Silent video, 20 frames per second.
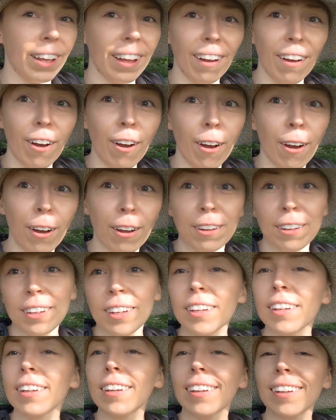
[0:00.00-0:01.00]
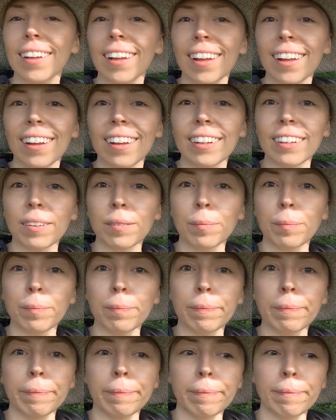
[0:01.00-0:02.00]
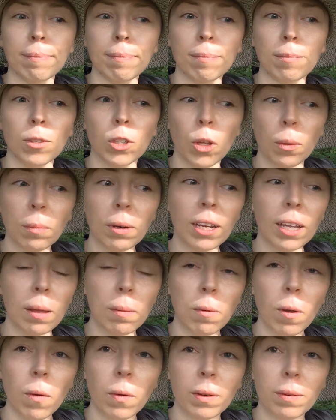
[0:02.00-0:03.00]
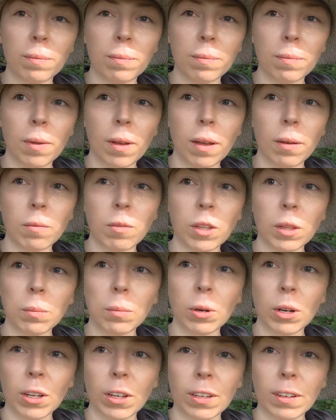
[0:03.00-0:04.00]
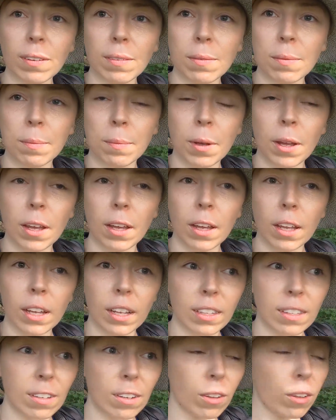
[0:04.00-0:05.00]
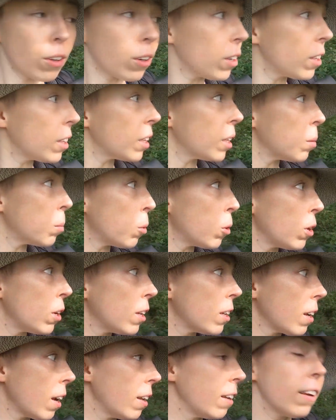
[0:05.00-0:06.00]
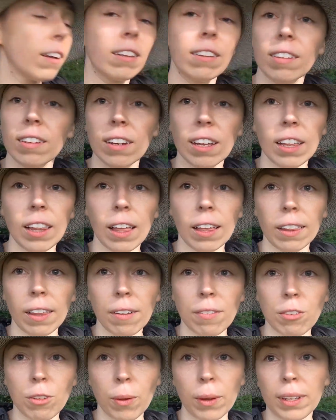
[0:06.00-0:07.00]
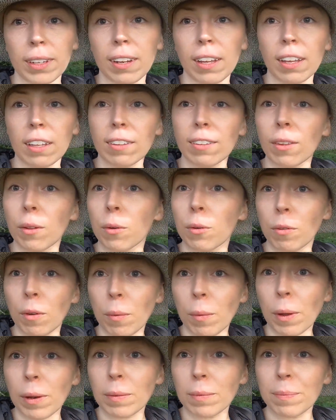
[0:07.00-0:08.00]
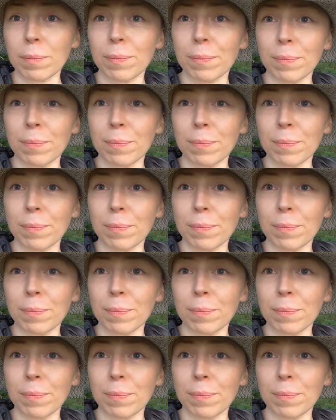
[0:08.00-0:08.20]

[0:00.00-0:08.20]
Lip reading: So I'm gonna keep going. I'm feeling pretty good. It's still early in the morning, got tons of daylight left, so I can take it slow if I want.